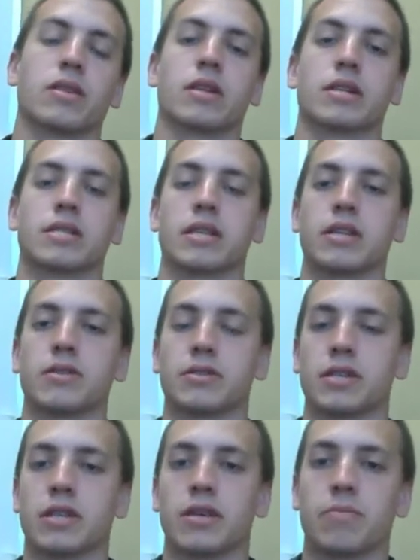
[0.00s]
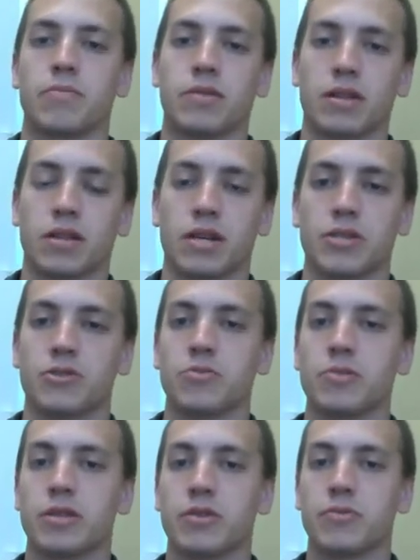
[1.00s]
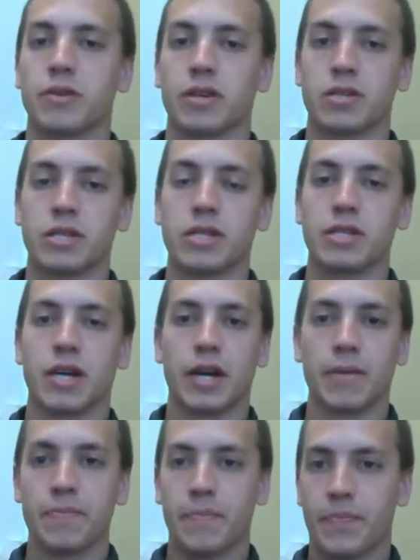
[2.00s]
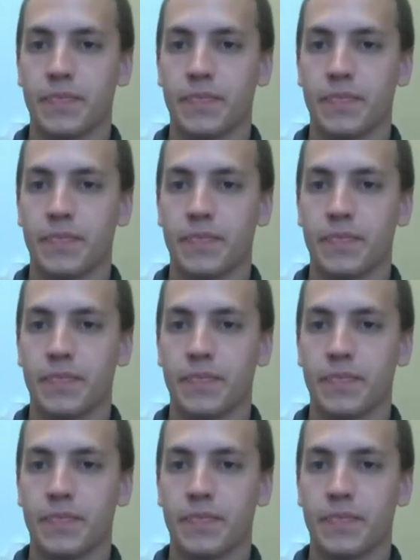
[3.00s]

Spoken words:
next scene you see them in the classroom, and they're doing C sign,